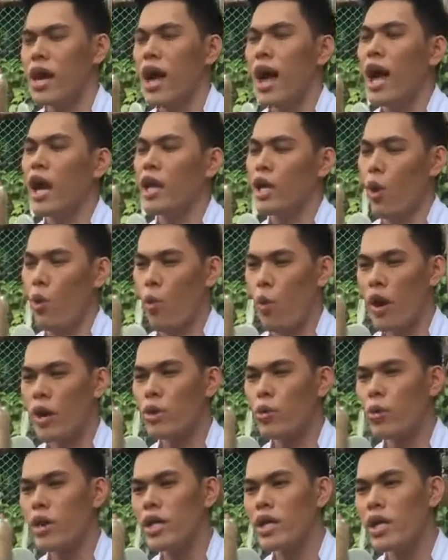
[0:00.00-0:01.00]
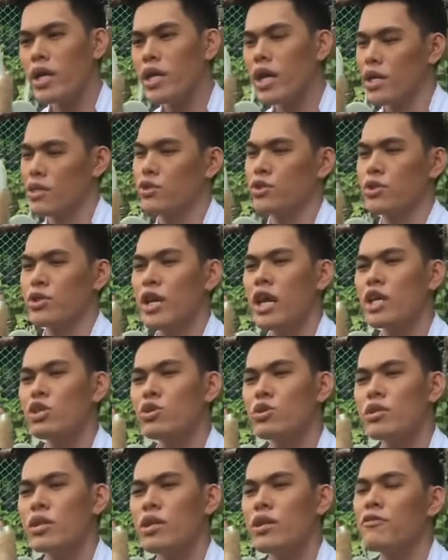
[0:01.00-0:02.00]
an award-winning
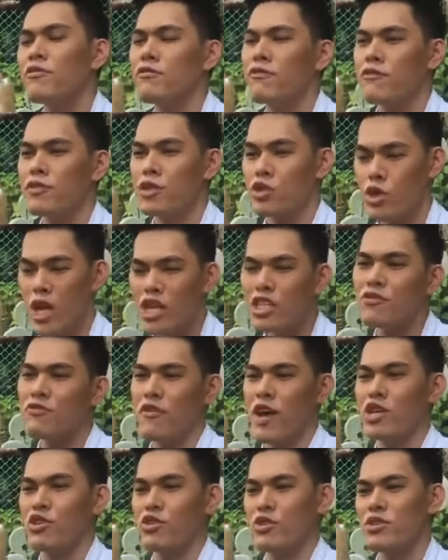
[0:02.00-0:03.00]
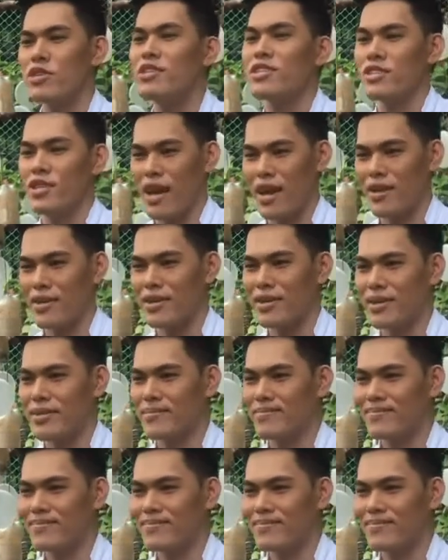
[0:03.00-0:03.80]
international trash fashion designer.